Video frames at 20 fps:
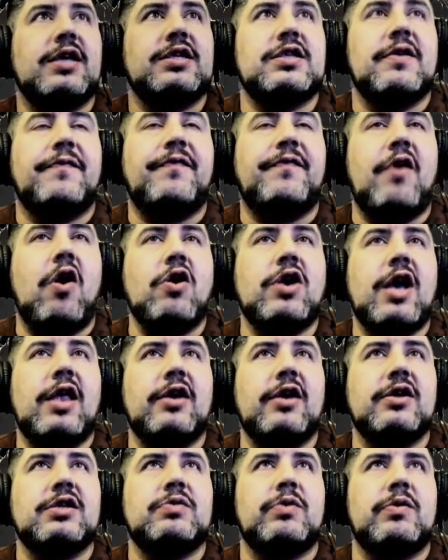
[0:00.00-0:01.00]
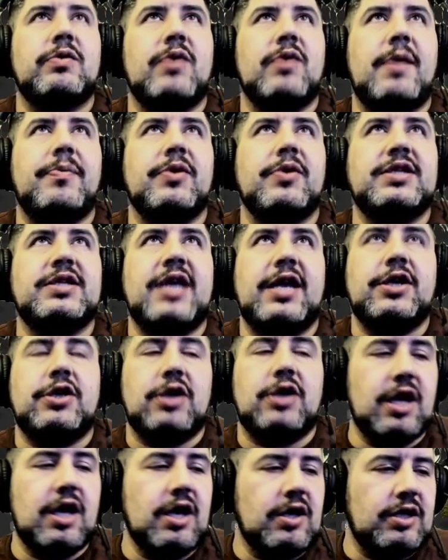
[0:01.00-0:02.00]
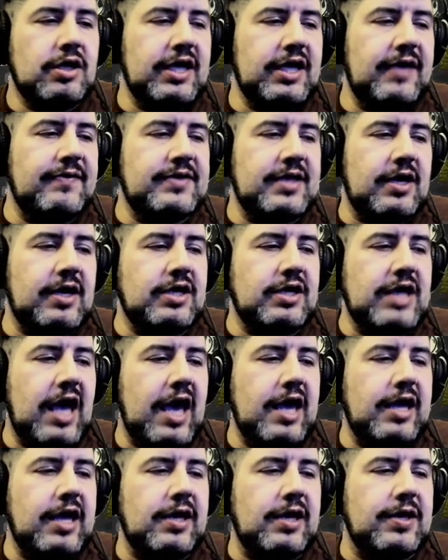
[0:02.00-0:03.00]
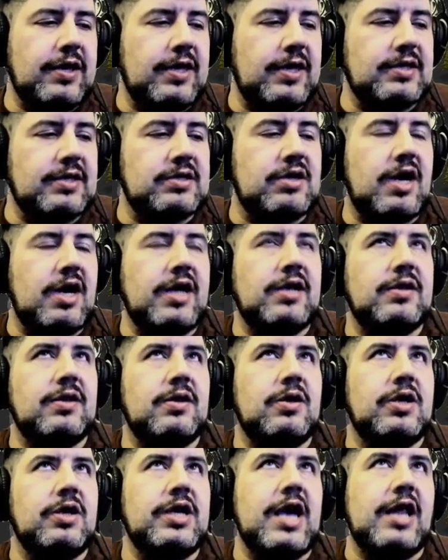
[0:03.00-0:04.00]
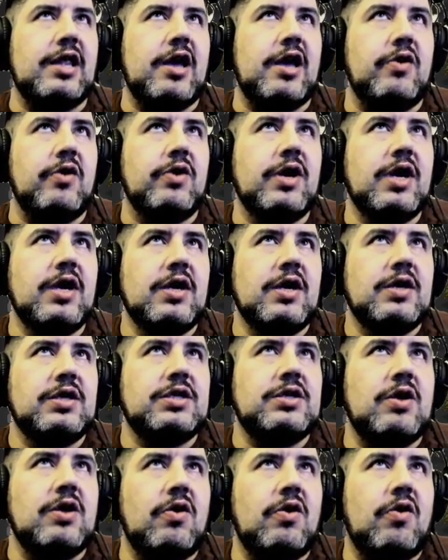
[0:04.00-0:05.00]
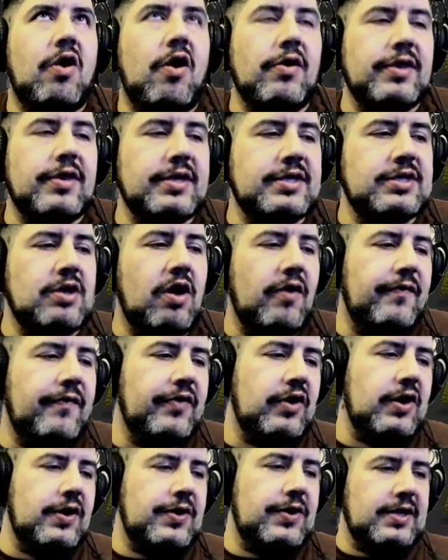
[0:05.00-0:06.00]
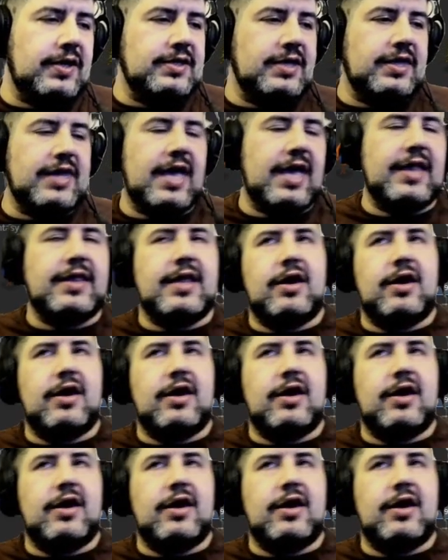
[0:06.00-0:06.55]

the fall colors would represent leaves that are dying and things, right? They're yellow. So all the sulfur and things like that that